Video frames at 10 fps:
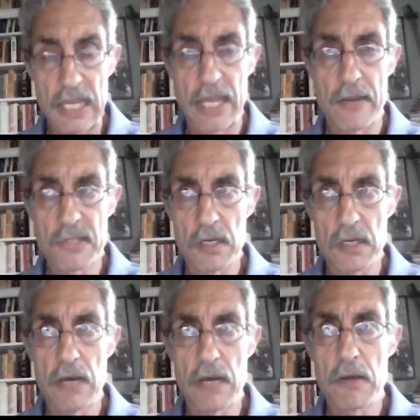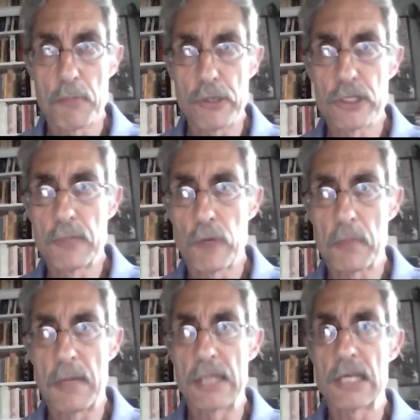and there's a, a pretty good book
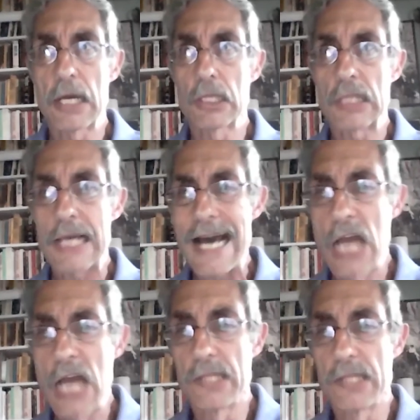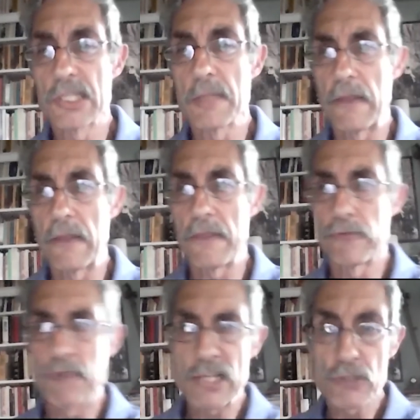by Donald Collins about the
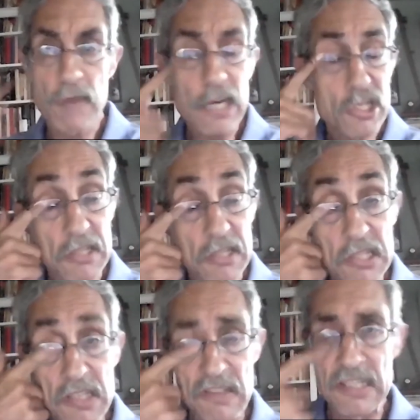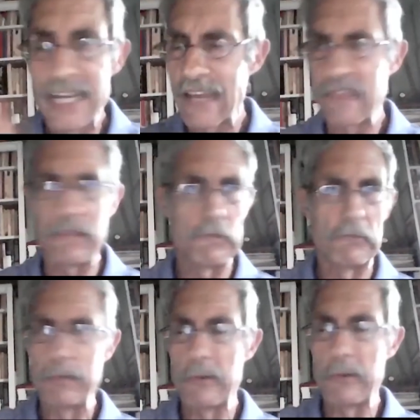resurrection, the death and
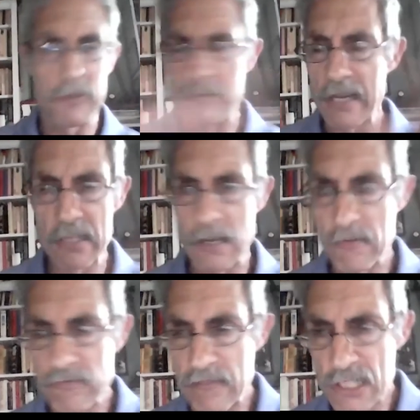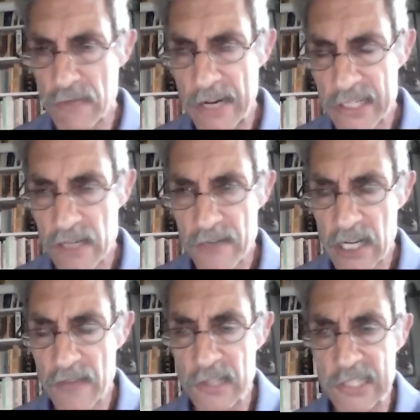rebirth and re um, resurrection, I've
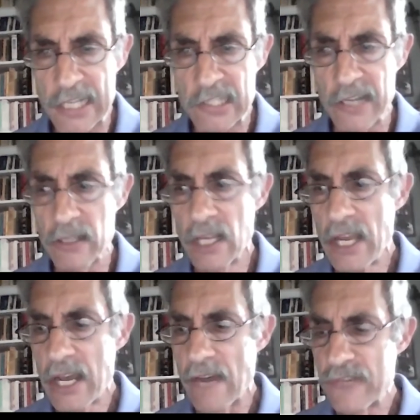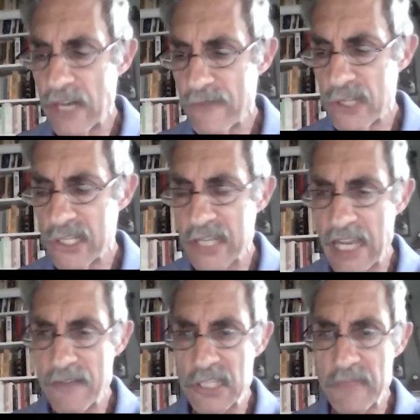forgotten the exact title, of Jefferson
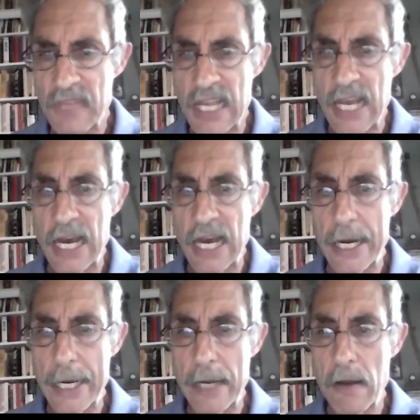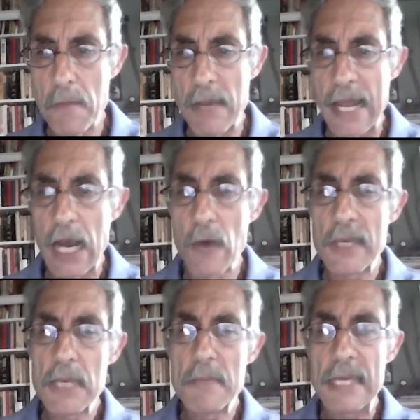Davis, uh, but how
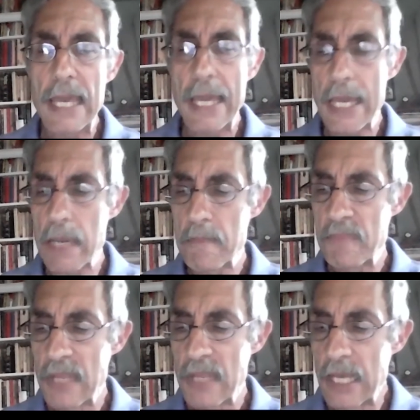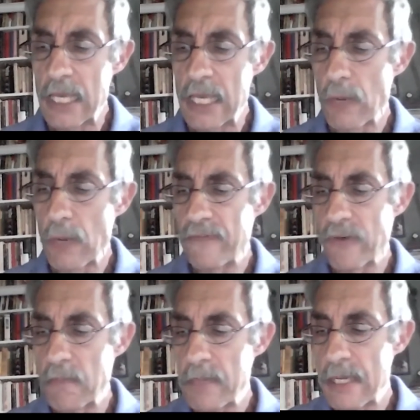he became, he went
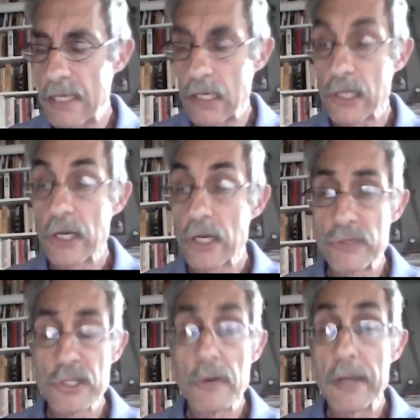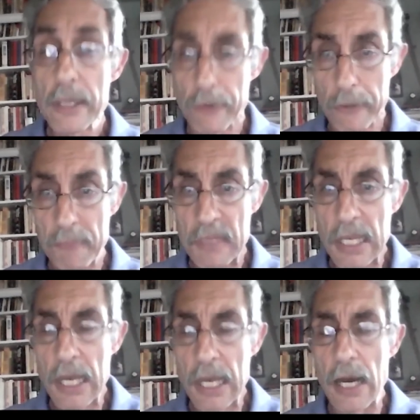from being a goat to a hero.
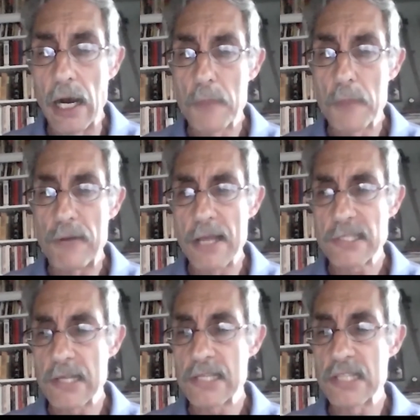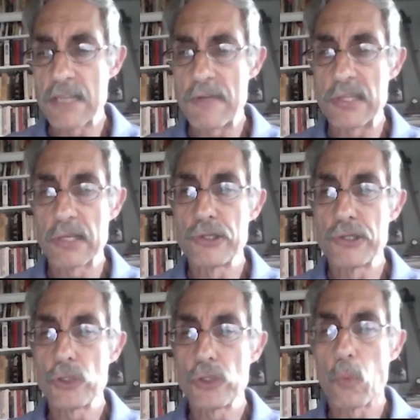Uh, the process has everything to
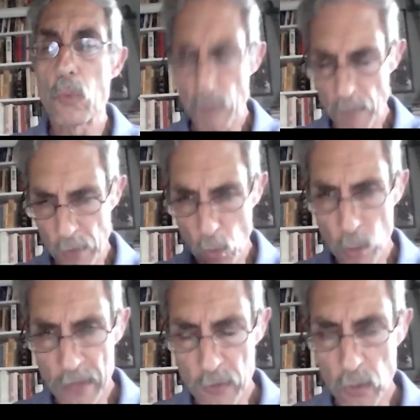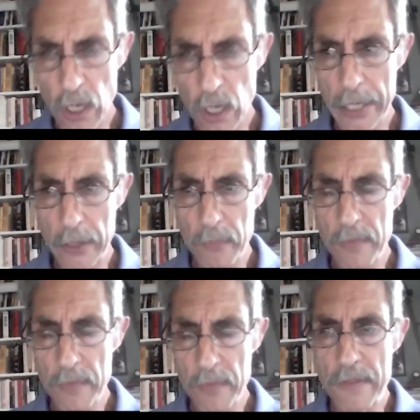do with uh,
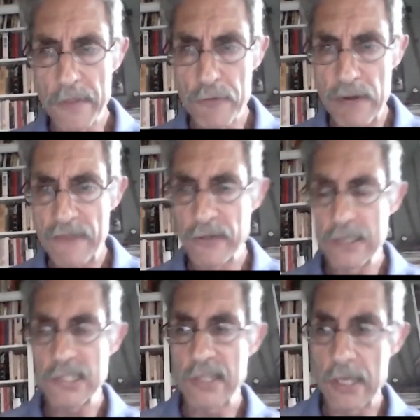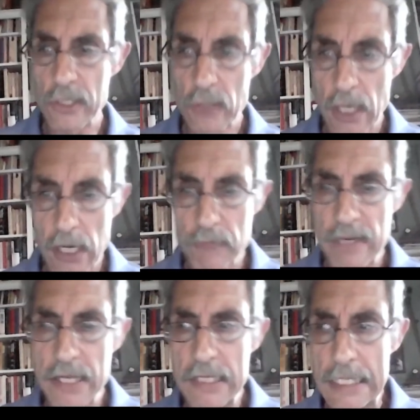the reference that I
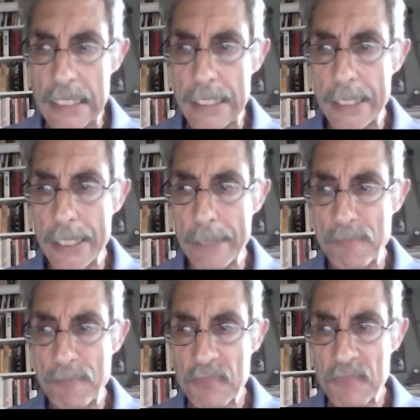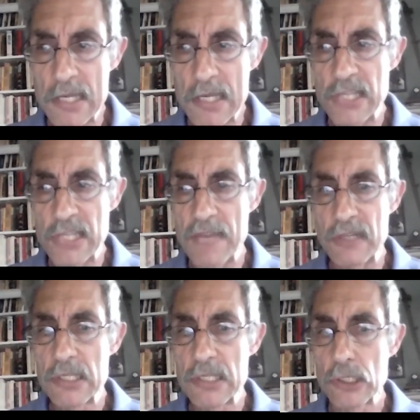read in um,
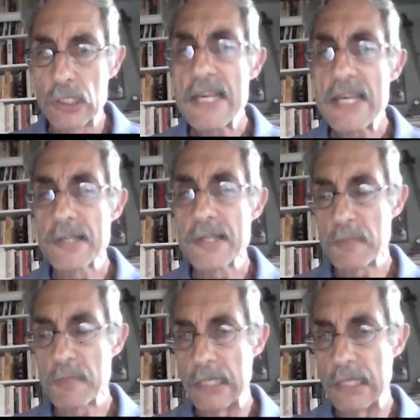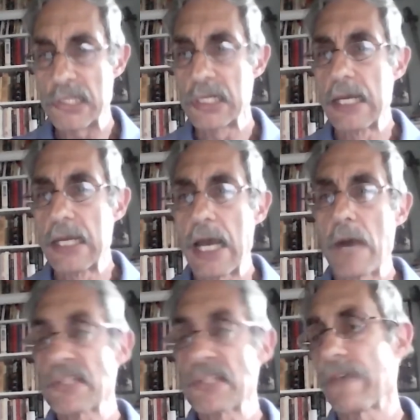Stephen Dill Lee's speech, how
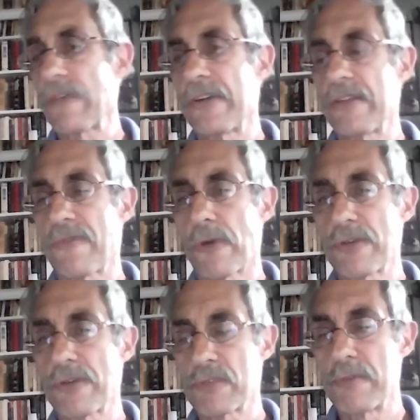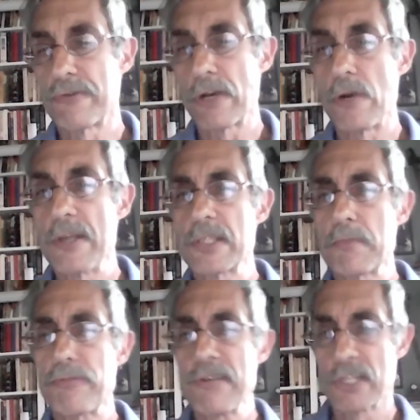he suffered at Fortress Monroe. His
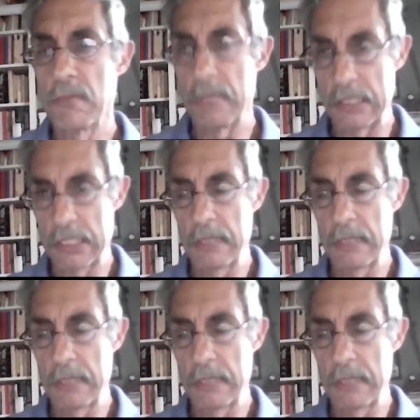imprisonment